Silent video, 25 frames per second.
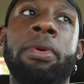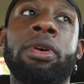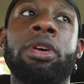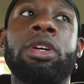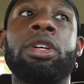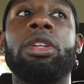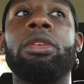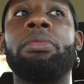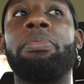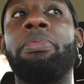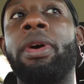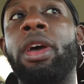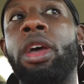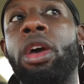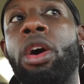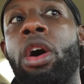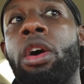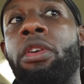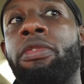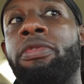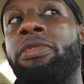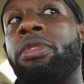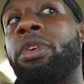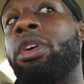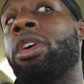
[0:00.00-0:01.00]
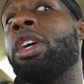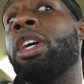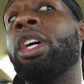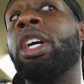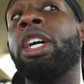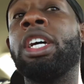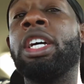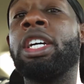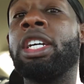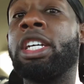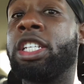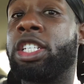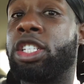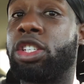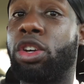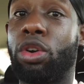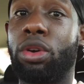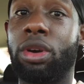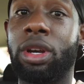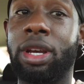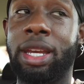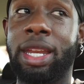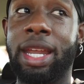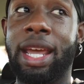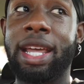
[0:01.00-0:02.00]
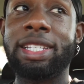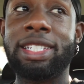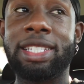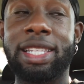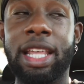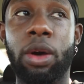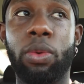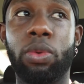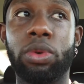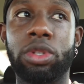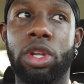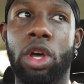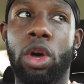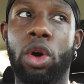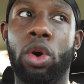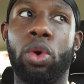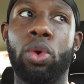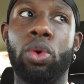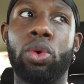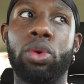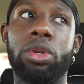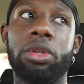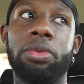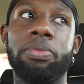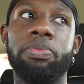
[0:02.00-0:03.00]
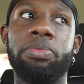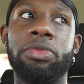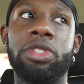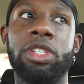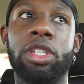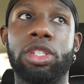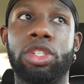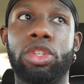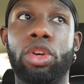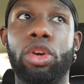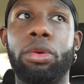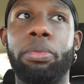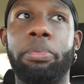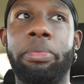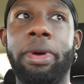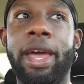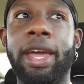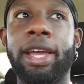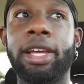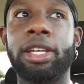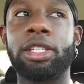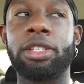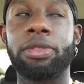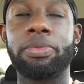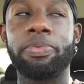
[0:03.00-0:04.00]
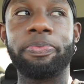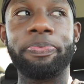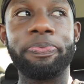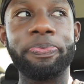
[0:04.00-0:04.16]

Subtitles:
I couldn't pay off certain debts that was owed to certain banks.